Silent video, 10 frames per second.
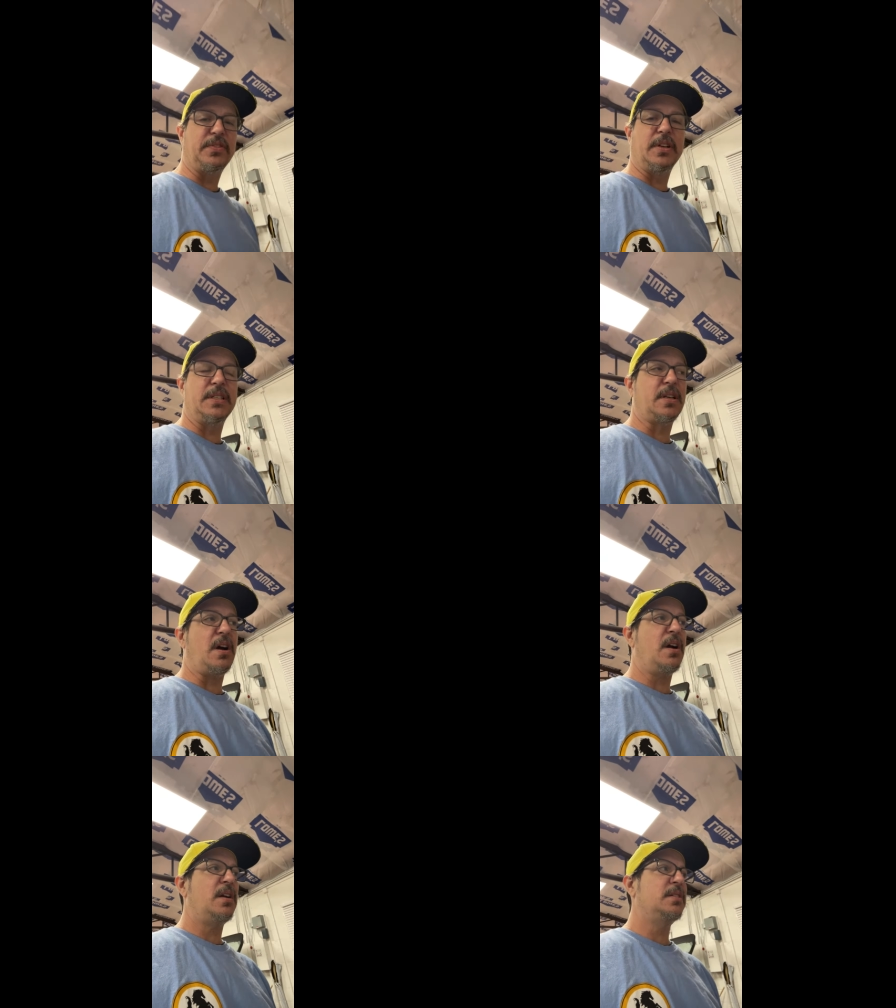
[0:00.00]
for these
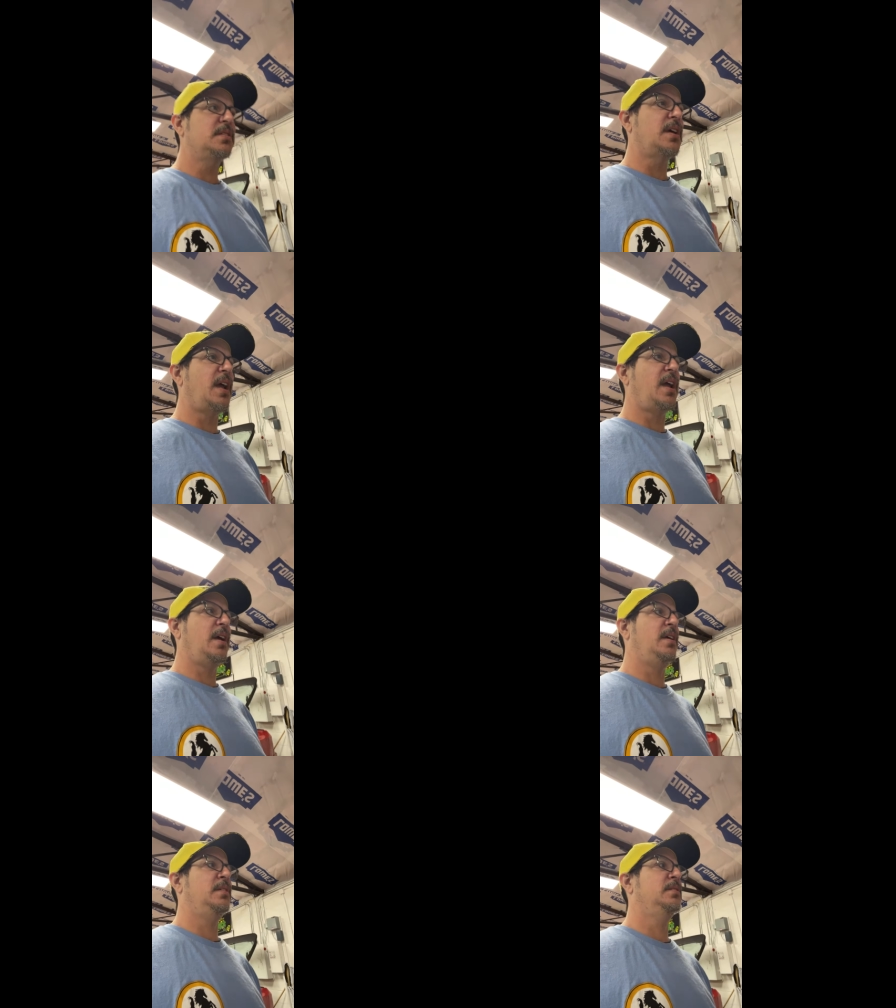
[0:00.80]
cars,
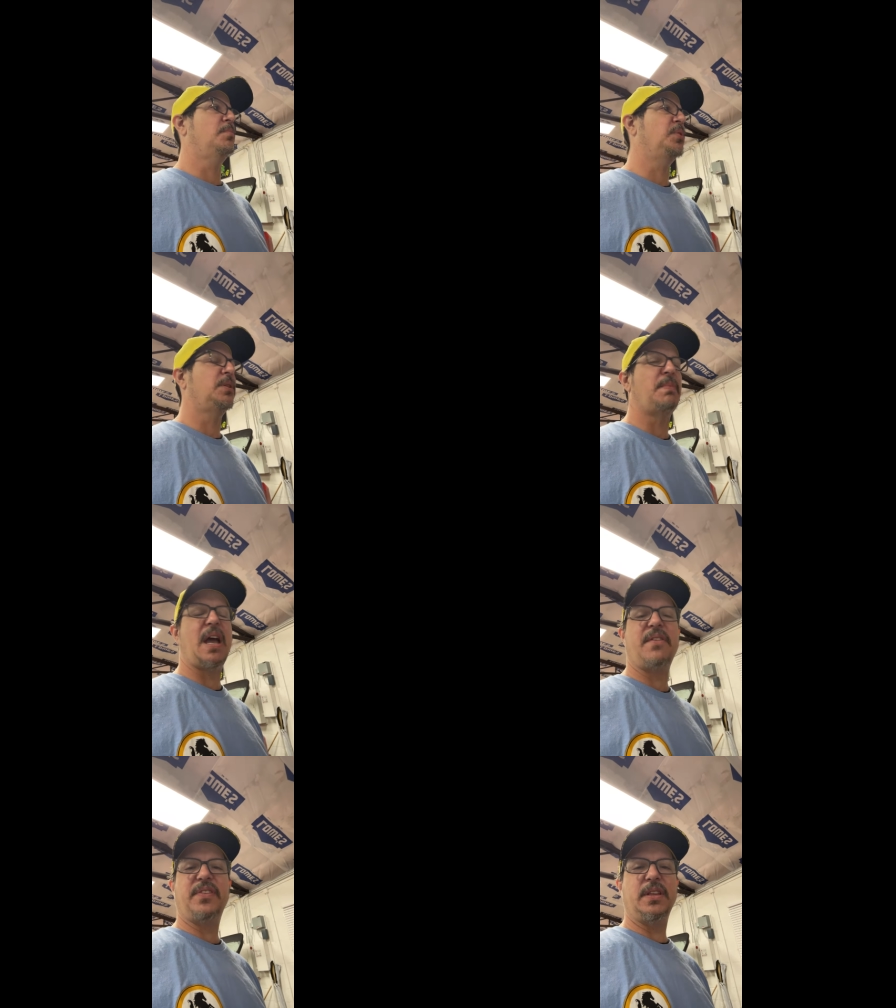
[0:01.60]
and I put the
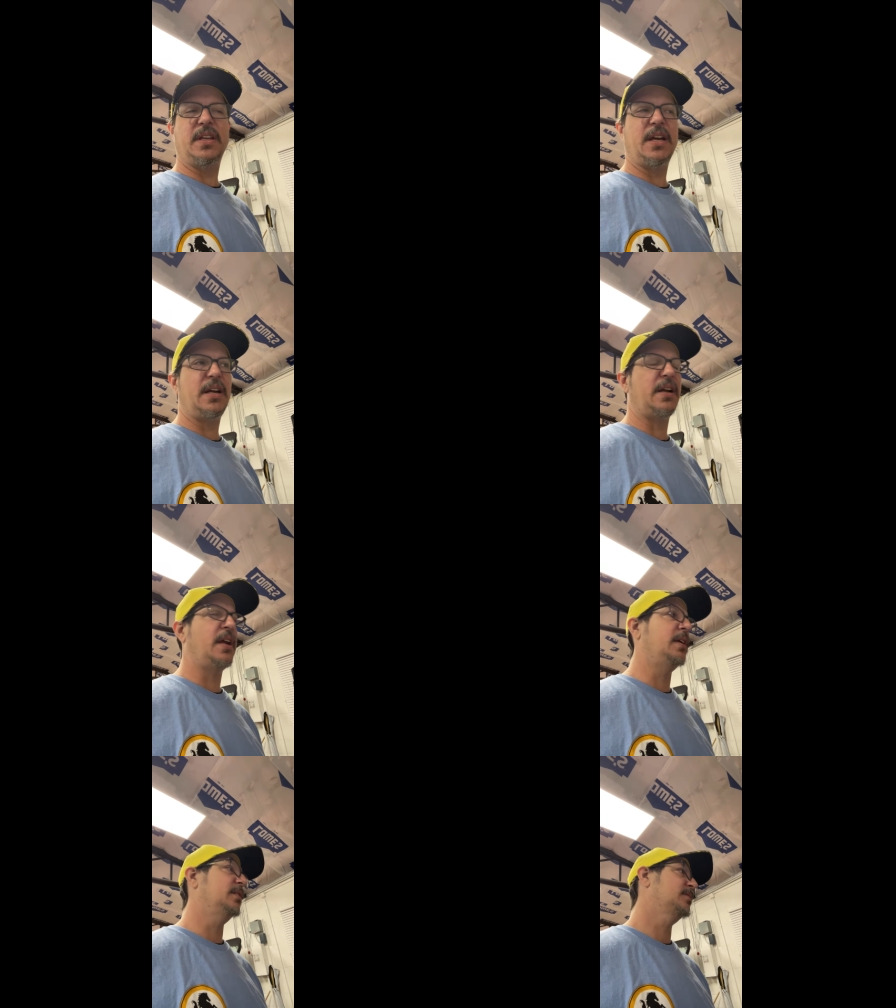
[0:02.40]
MAF in there,
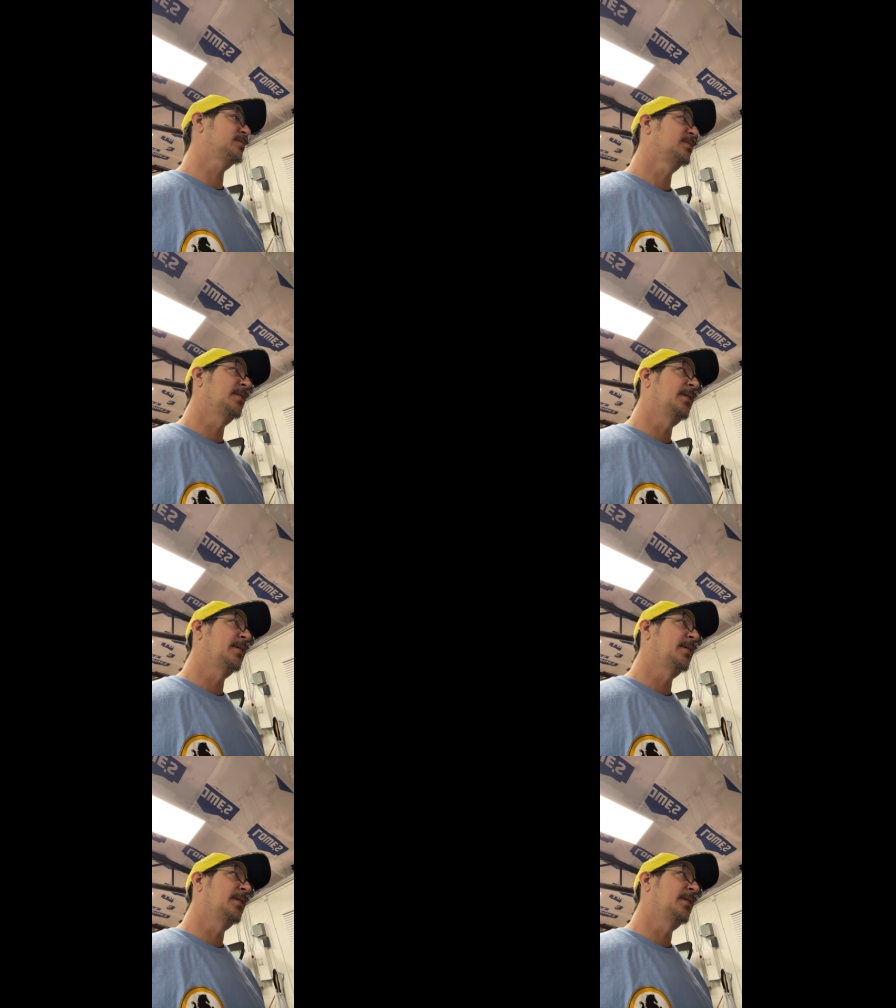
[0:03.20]
and it